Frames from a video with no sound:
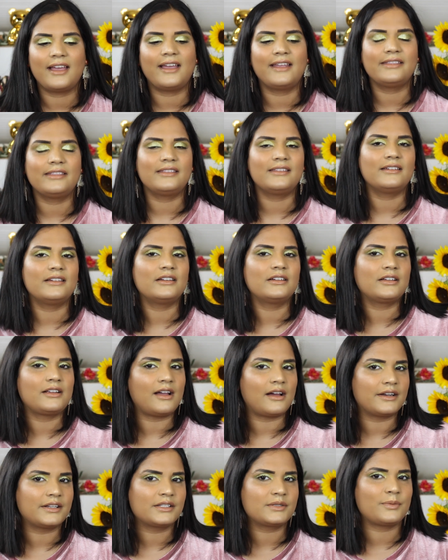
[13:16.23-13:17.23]
and the
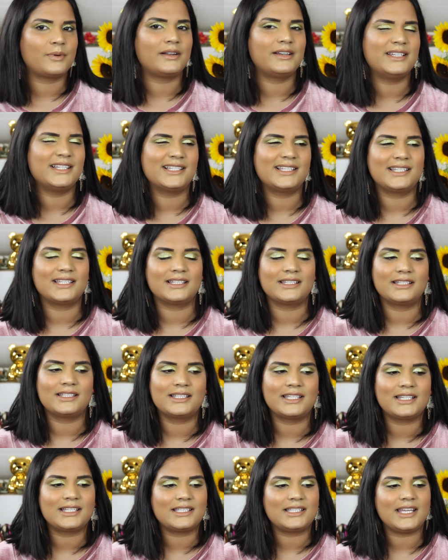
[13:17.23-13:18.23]
Goddess one is
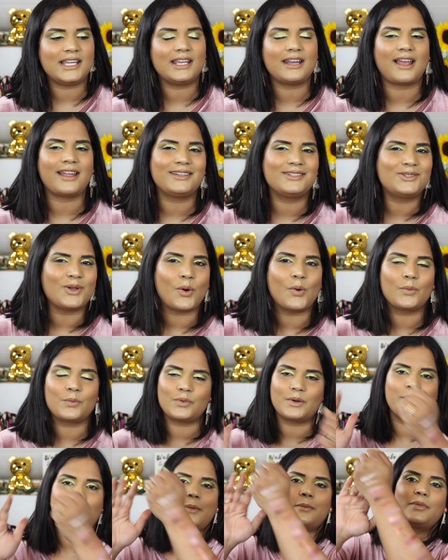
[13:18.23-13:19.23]
16. I don't
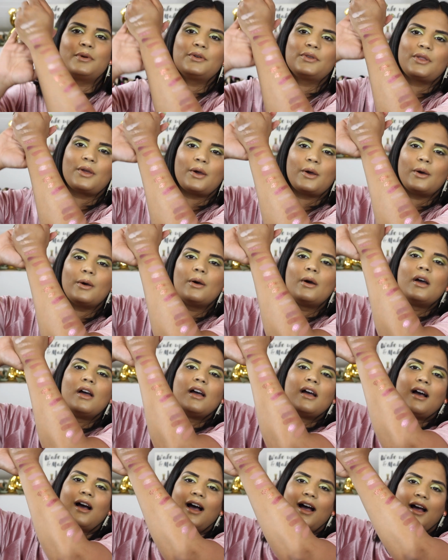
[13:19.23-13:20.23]
remember though.
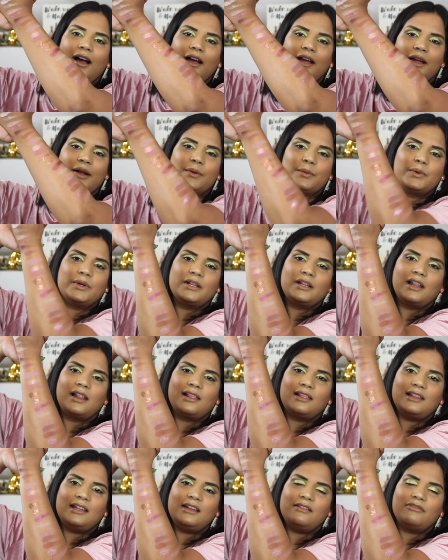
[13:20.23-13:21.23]
I will
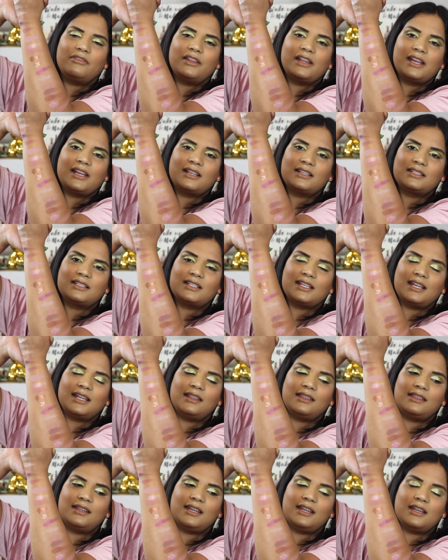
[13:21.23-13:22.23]
leave links
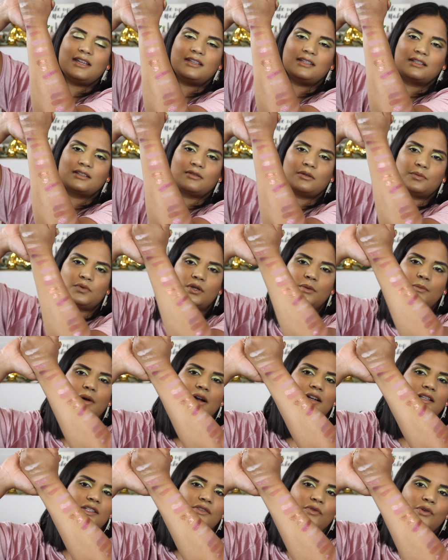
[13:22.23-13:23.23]
in the description
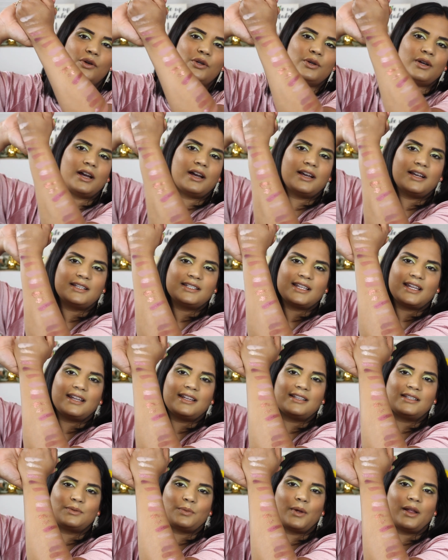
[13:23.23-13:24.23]
box for you guys
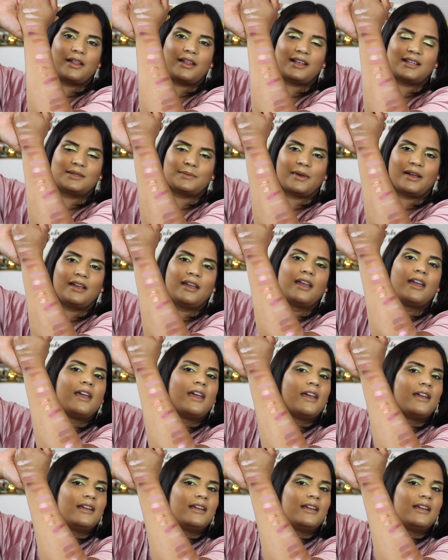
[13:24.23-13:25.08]
as well as my